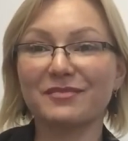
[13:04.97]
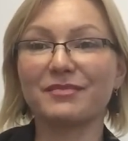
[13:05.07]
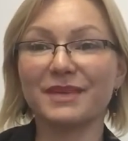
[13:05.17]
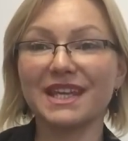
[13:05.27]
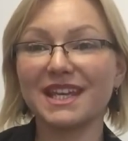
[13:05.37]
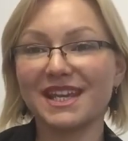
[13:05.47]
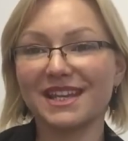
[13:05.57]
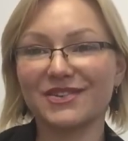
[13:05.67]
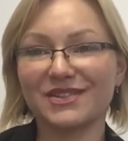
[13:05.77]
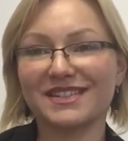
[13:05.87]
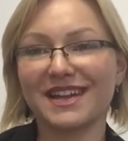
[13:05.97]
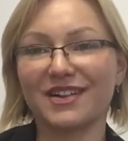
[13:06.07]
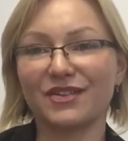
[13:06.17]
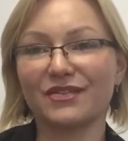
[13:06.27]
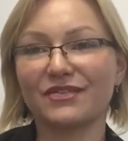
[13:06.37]
being
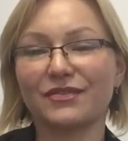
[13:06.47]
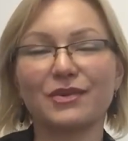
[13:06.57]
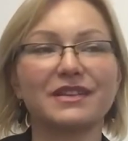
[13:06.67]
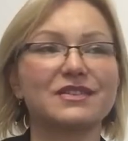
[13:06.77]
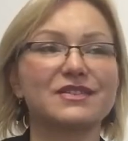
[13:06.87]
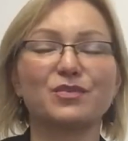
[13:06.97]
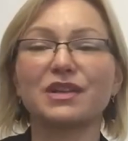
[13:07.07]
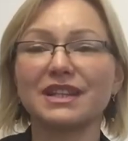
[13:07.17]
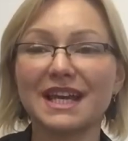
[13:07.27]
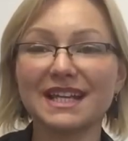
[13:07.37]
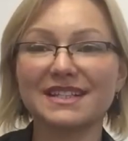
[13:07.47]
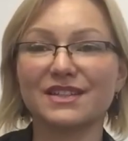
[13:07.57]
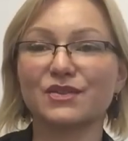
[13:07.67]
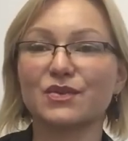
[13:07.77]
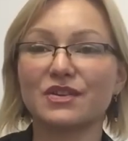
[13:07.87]
yourself, whether someone likes
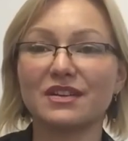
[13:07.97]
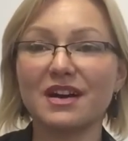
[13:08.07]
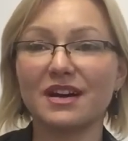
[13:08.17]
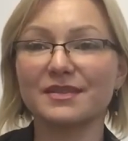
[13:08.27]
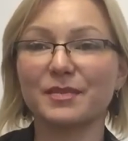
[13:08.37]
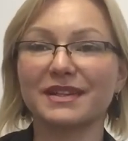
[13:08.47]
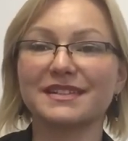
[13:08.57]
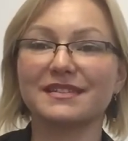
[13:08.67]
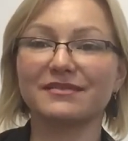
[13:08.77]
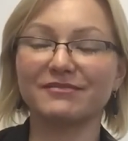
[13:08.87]
it or not, but